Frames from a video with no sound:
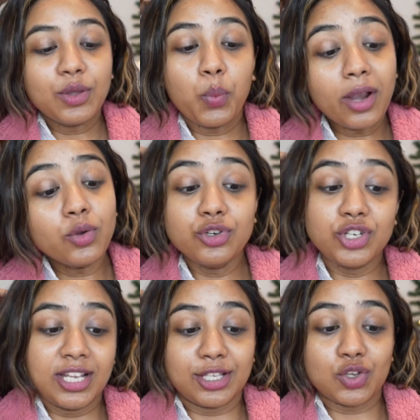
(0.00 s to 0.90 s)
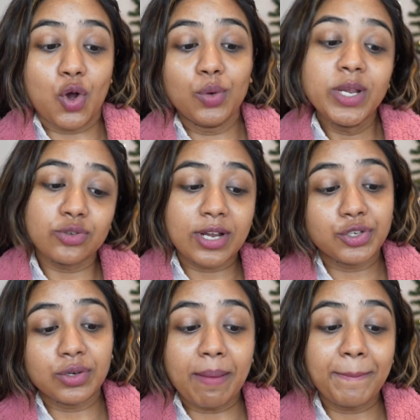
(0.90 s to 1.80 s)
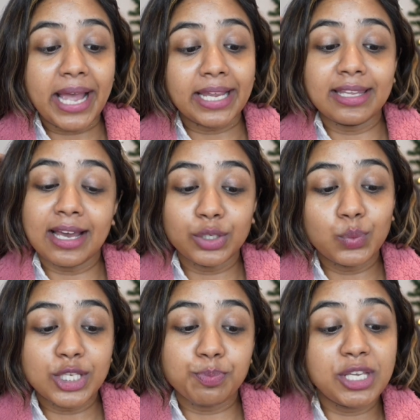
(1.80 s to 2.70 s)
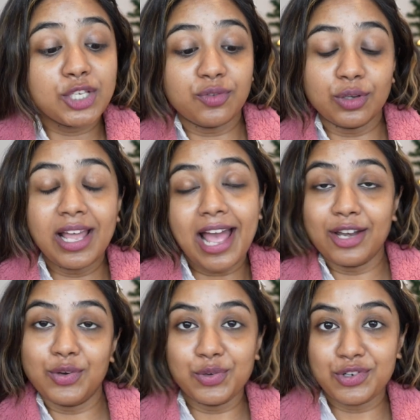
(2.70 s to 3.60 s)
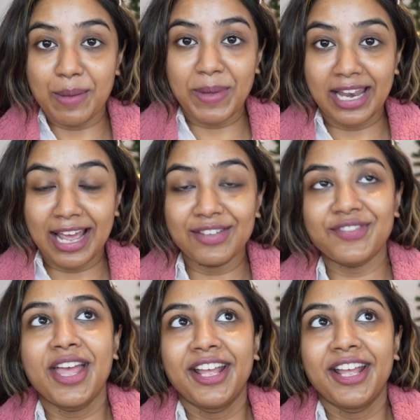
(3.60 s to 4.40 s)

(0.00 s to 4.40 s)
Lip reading: The one who cheats always tries to come back in the other one's peaceful and no drama life.